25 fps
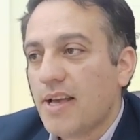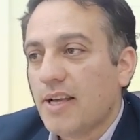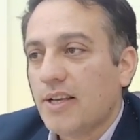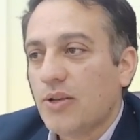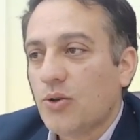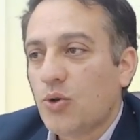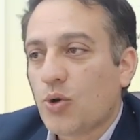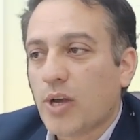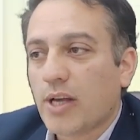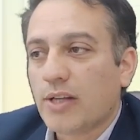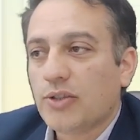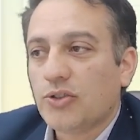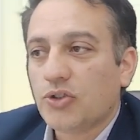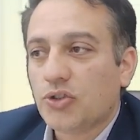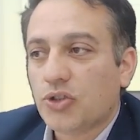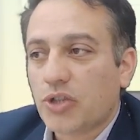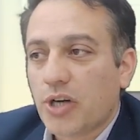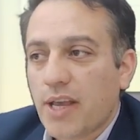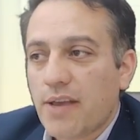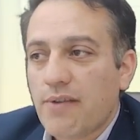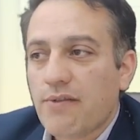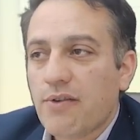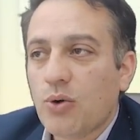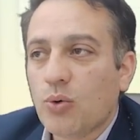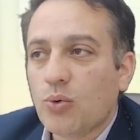You can
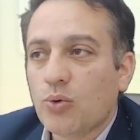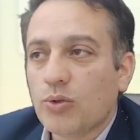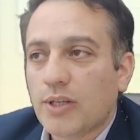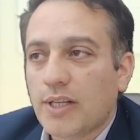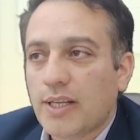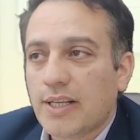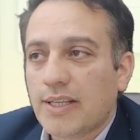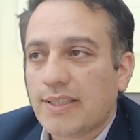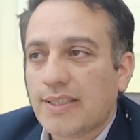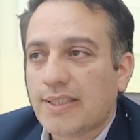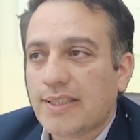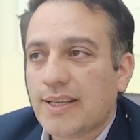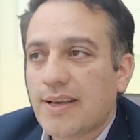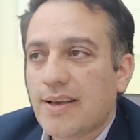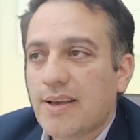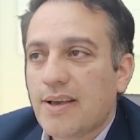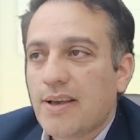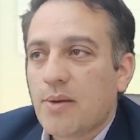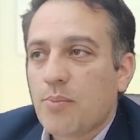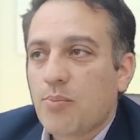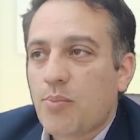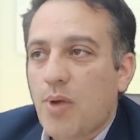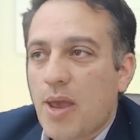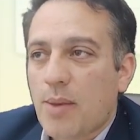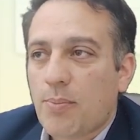review these
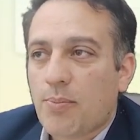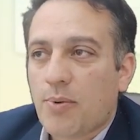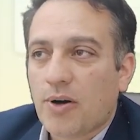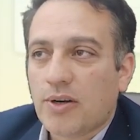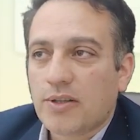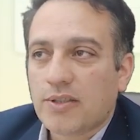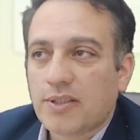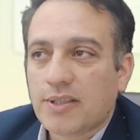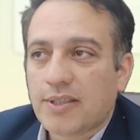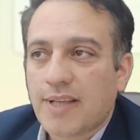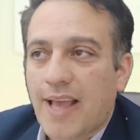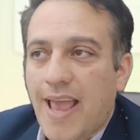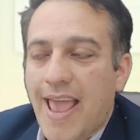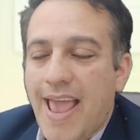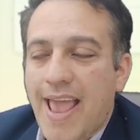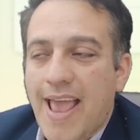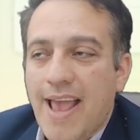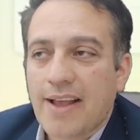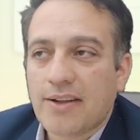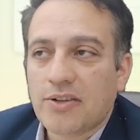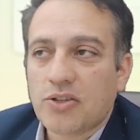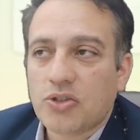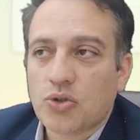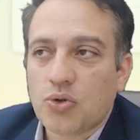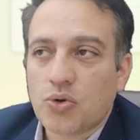papers
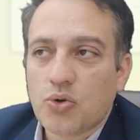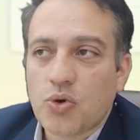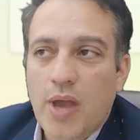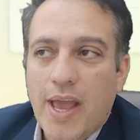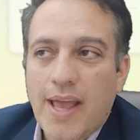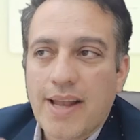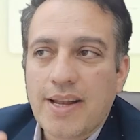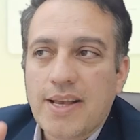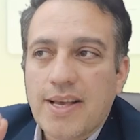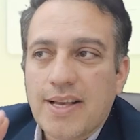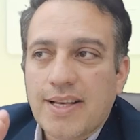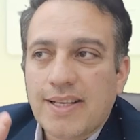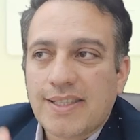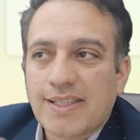and you can